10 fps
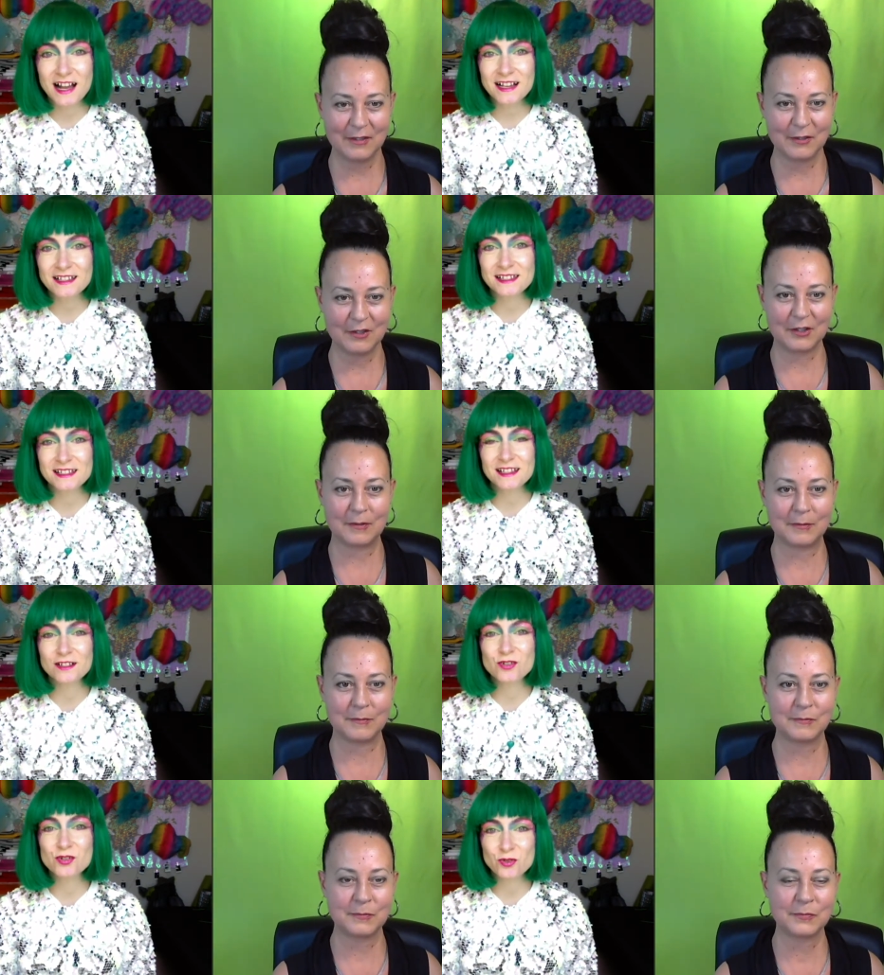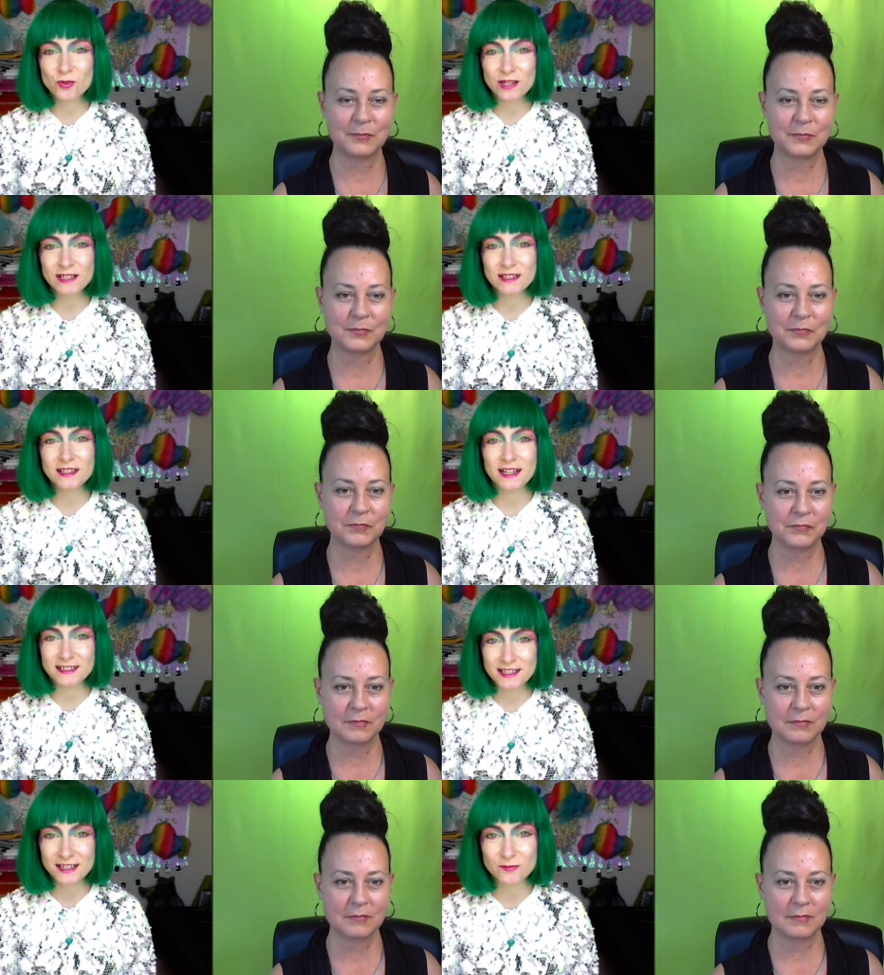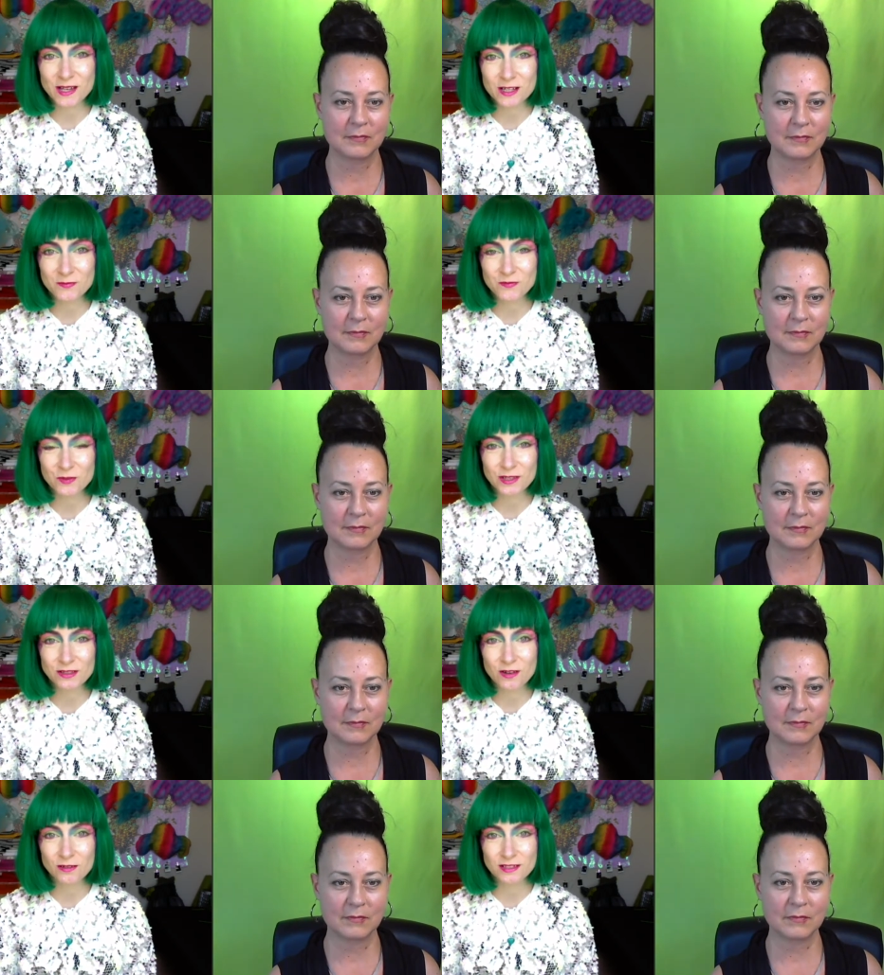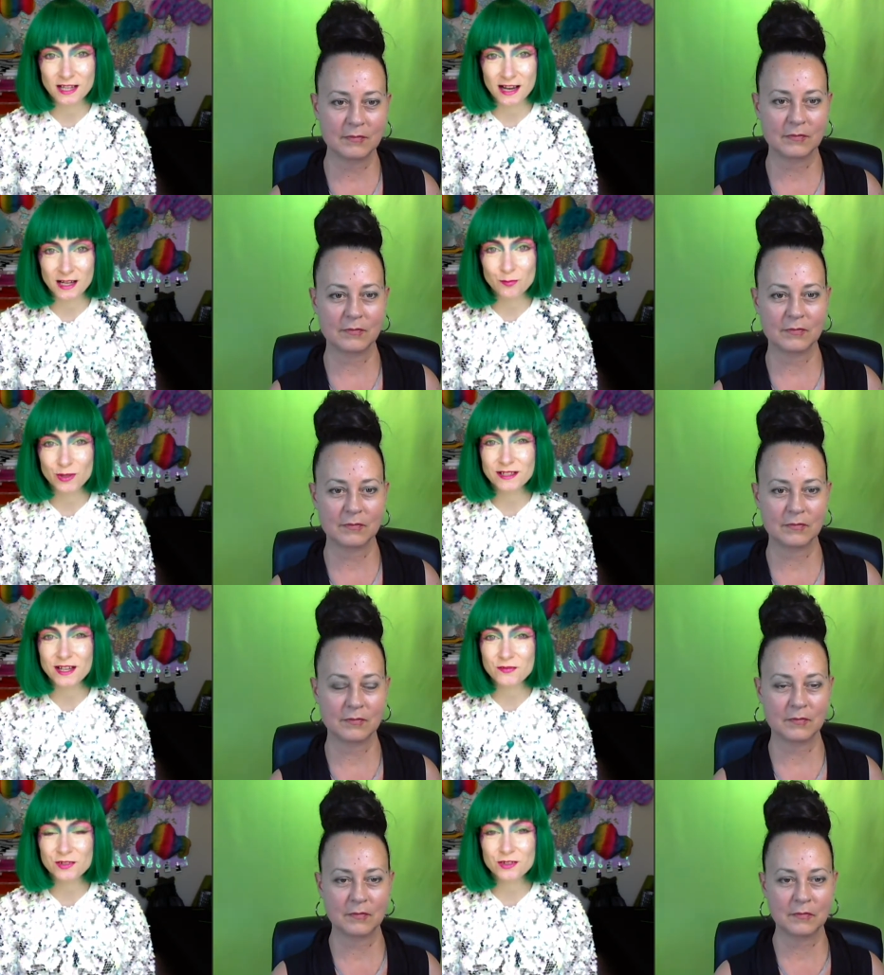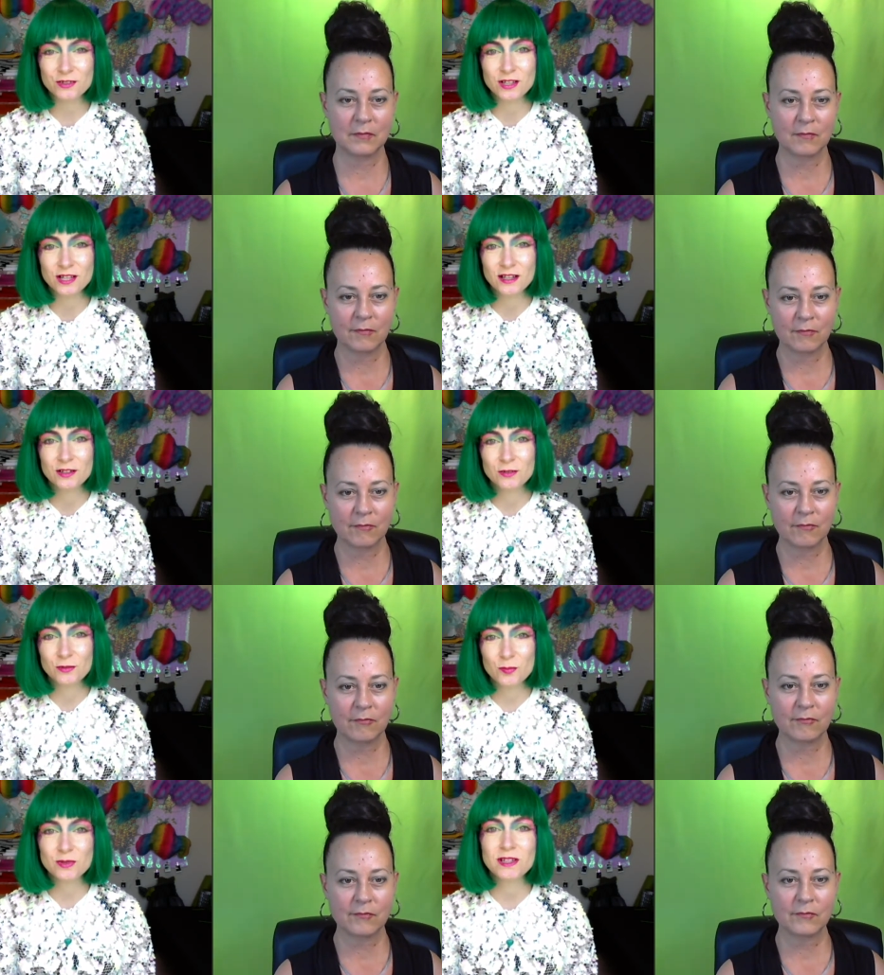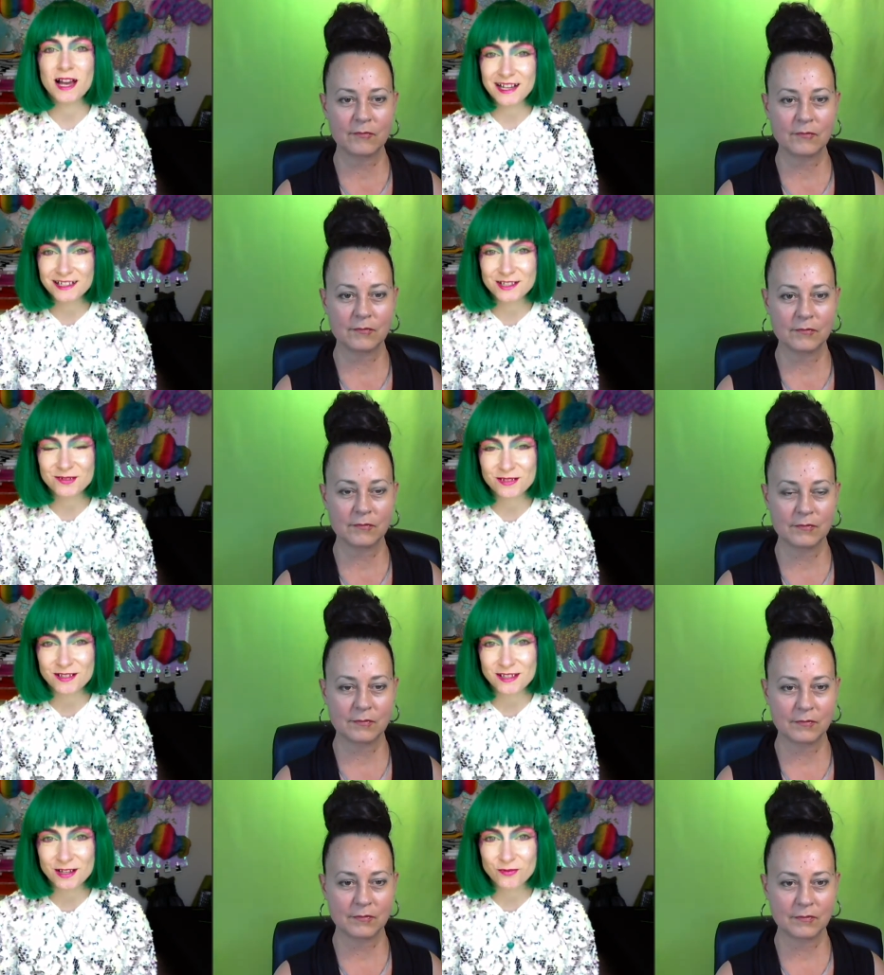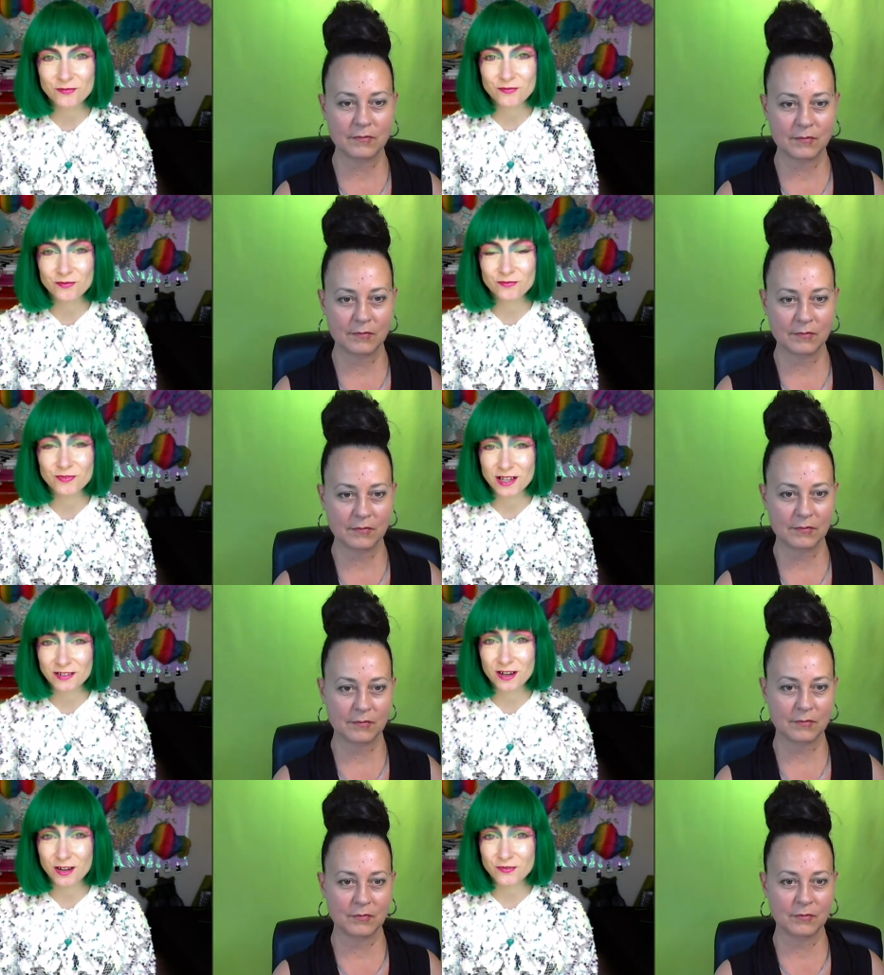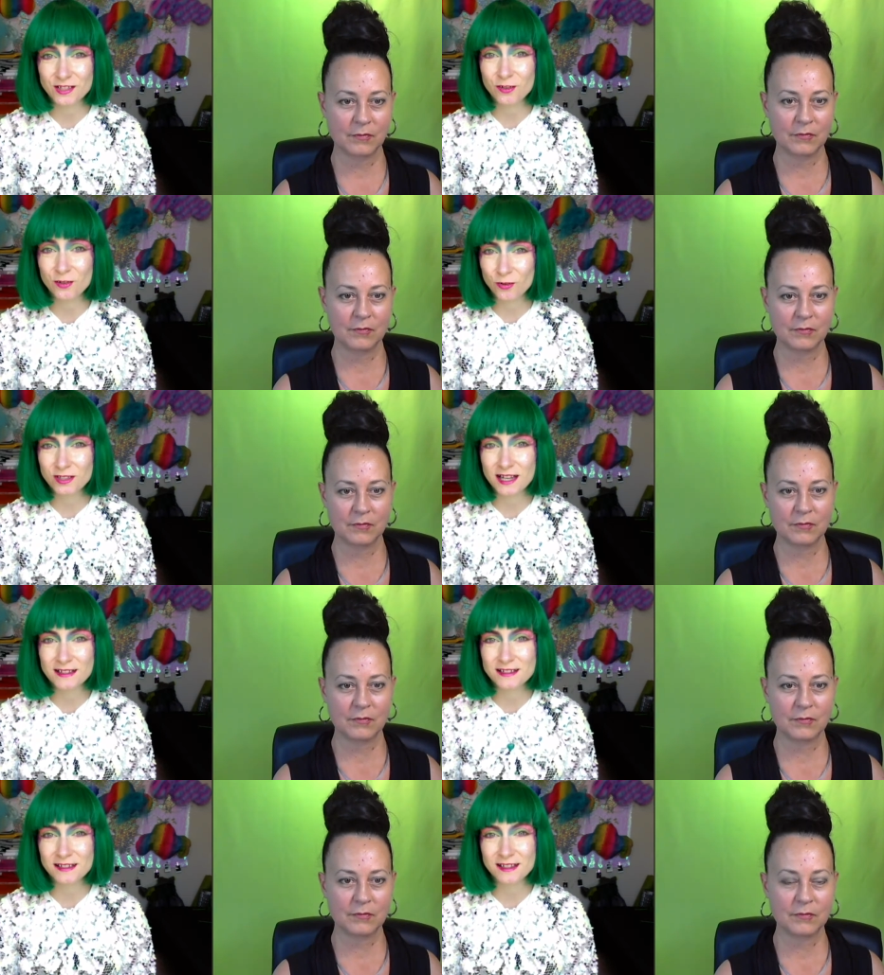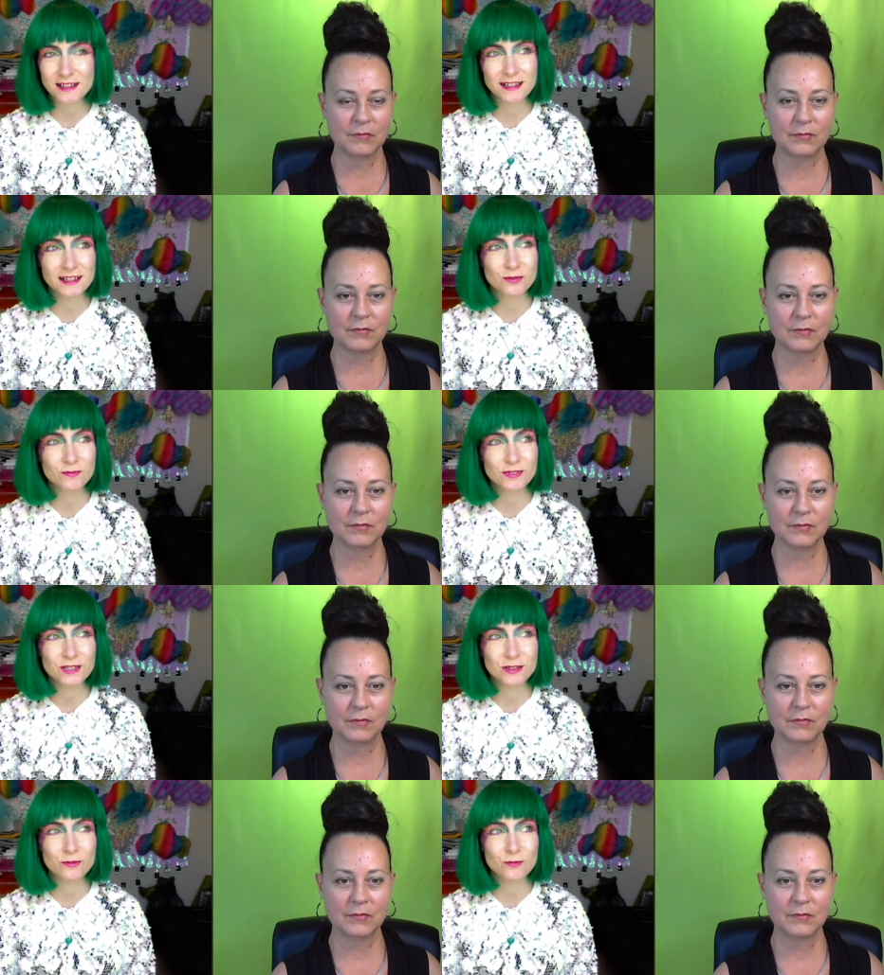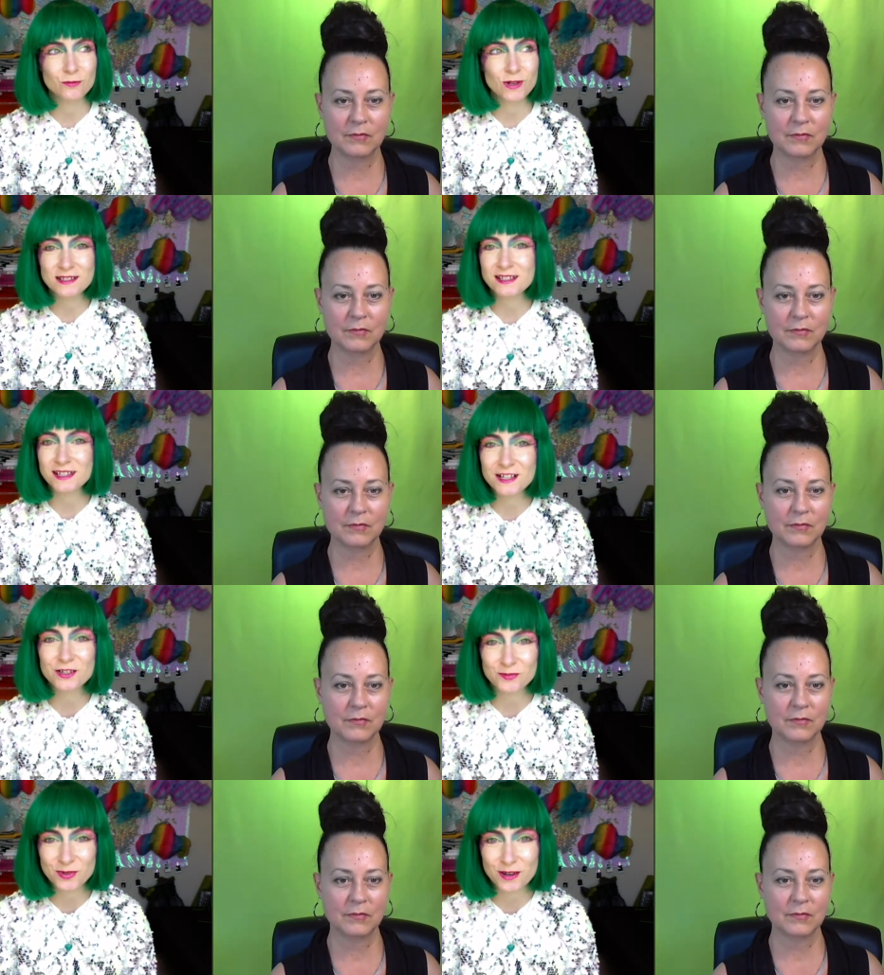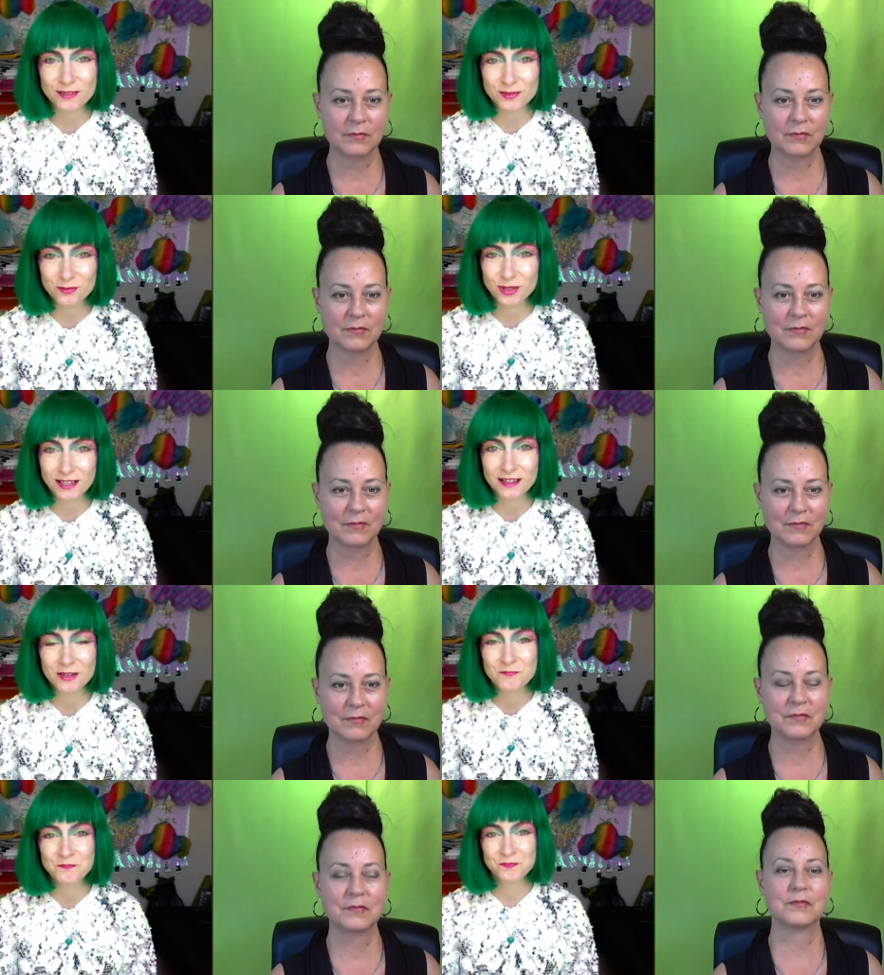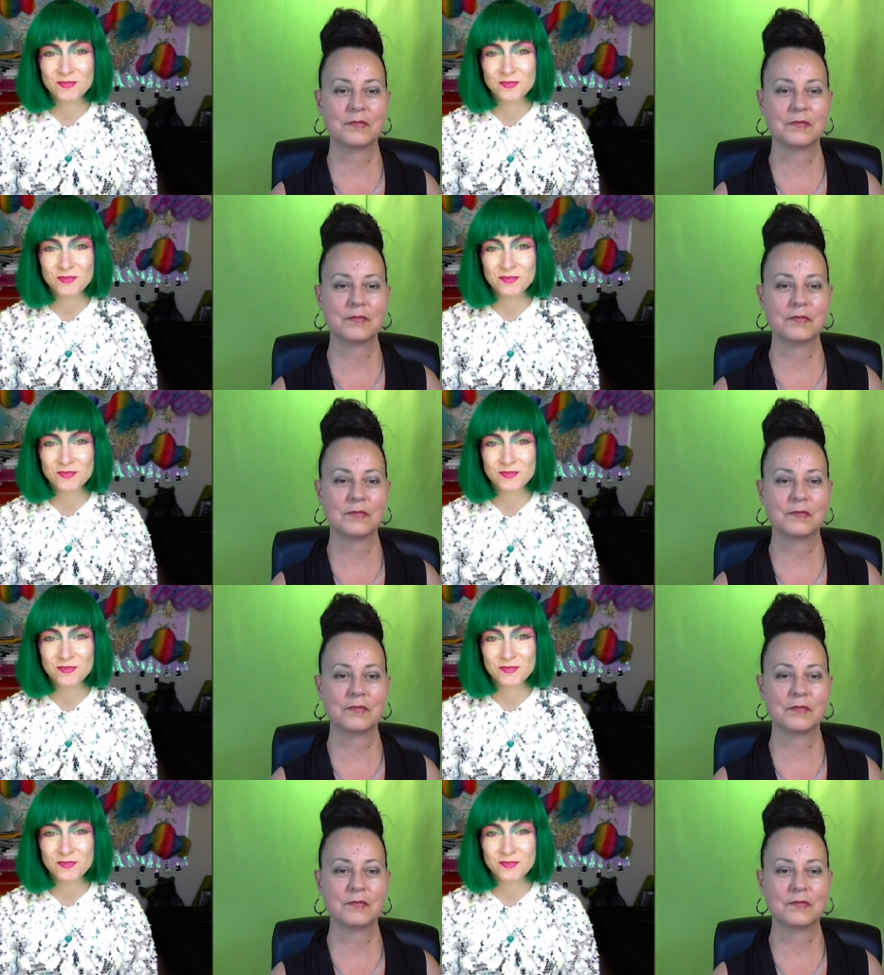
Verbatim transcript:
Speaker 1: has enjoyed the idea of makeup for a long time, but never applied it to herself very often, only as a, you know, once a year possibly.